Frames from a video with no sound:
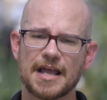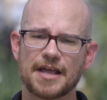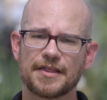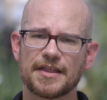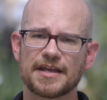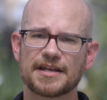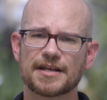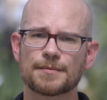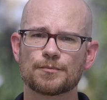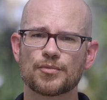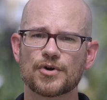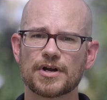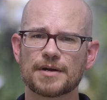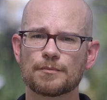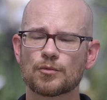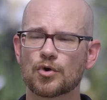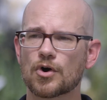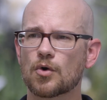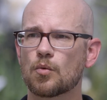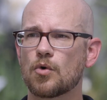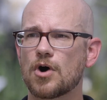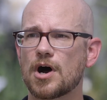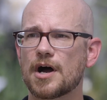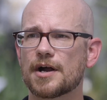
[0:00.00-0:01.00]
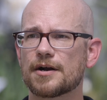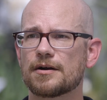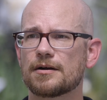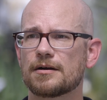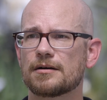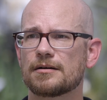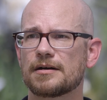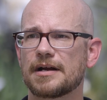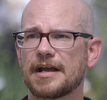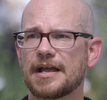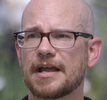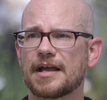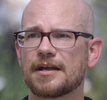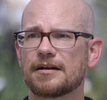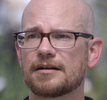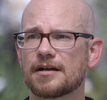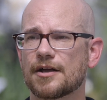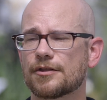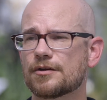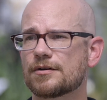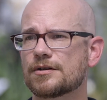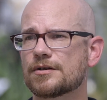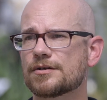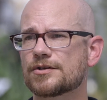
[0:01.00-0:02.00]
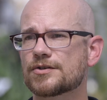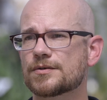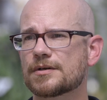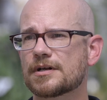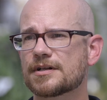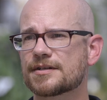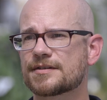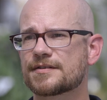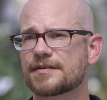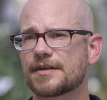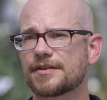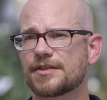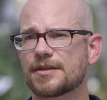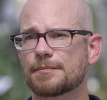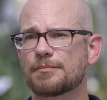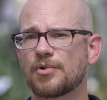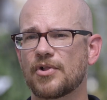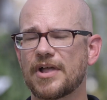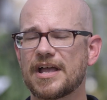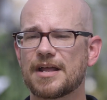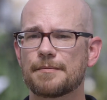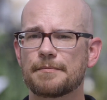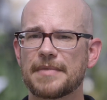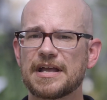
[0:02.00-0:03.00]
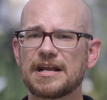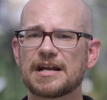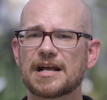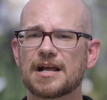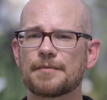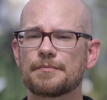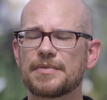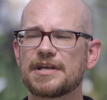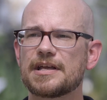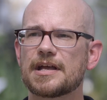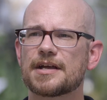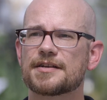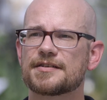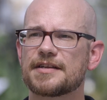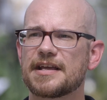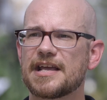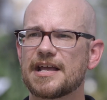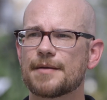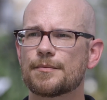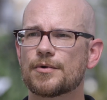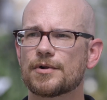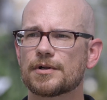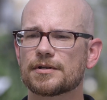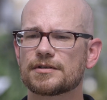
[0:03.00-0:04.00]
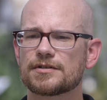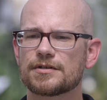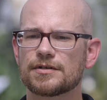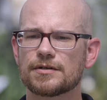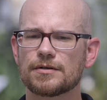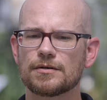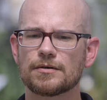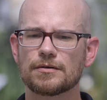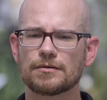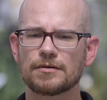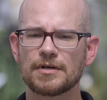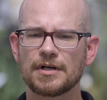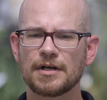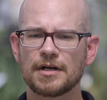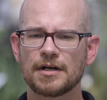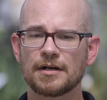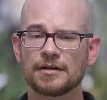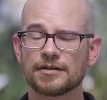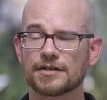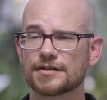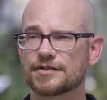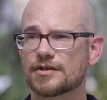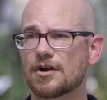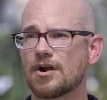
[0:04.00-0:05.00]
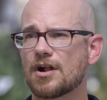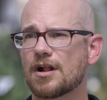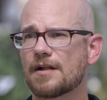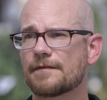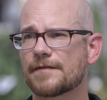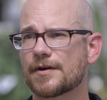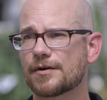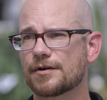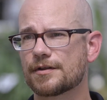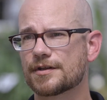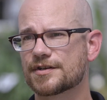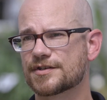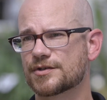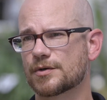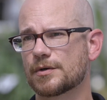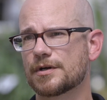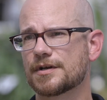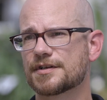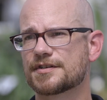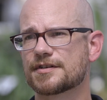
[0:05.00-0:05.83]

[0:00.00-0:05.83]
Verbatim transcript: and they can bring more water and other nutrients that the plant may not be as able to dissolve out of the soil